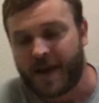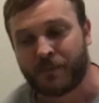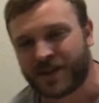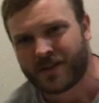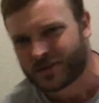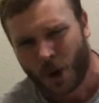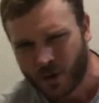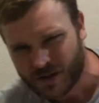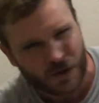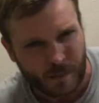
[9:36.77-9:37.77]
But then there's all
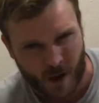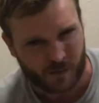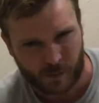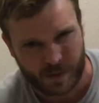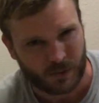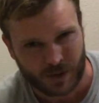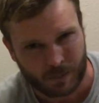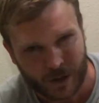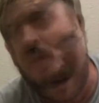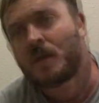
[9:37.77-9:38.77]
these other powerful people on the
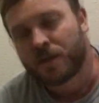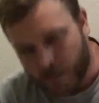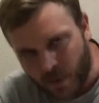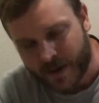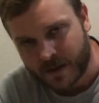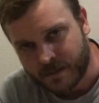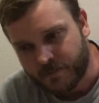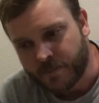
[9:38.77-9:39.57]
planet. The point is,